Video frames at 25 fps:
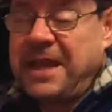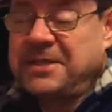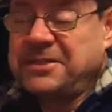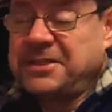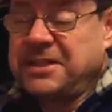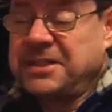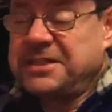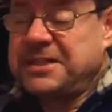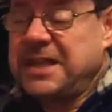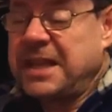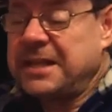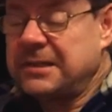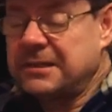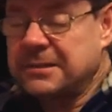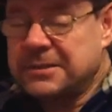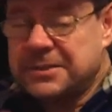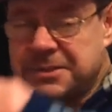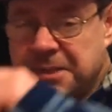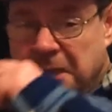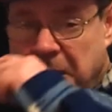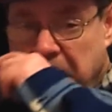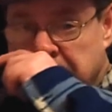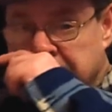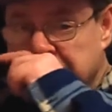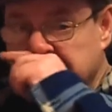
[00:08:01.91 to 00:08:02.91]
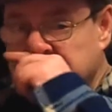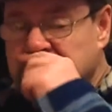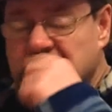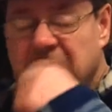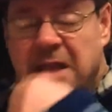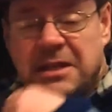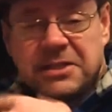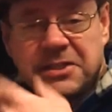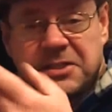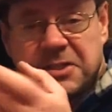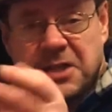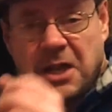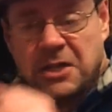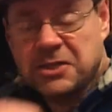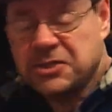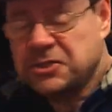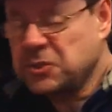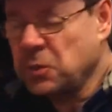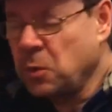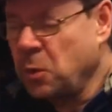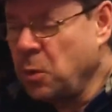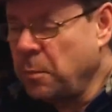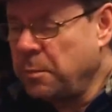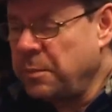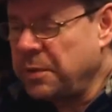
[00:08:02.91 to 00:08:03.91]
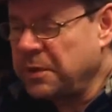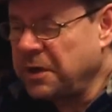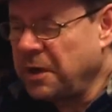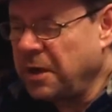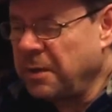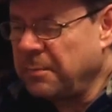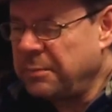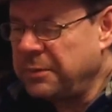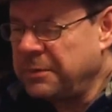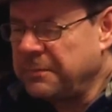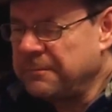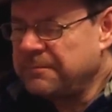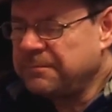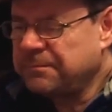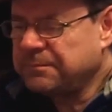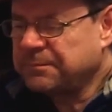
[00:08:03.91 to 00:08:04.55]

As it settles down and starts to open up,